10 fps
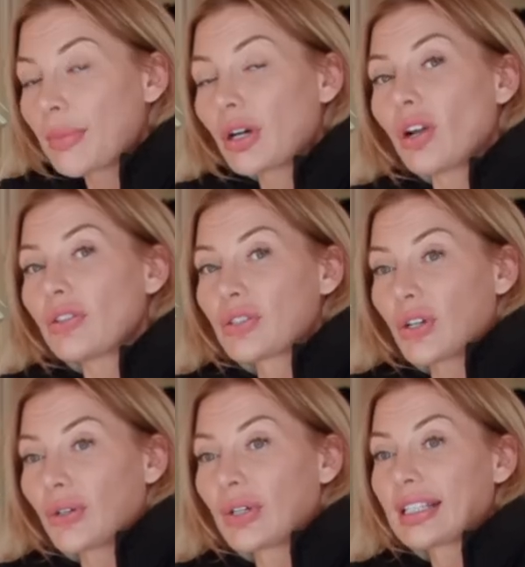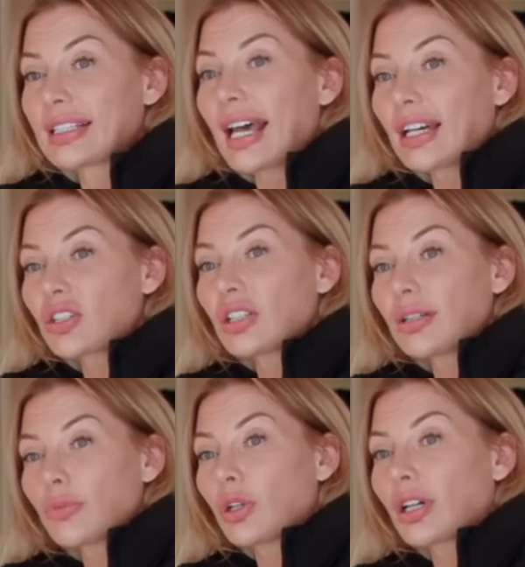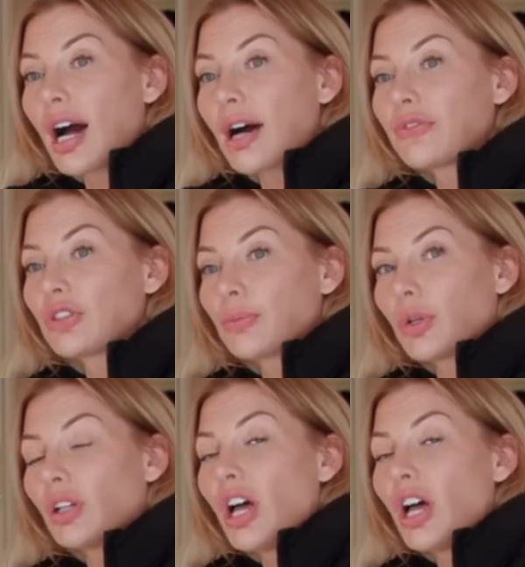but also it's actually more comfortable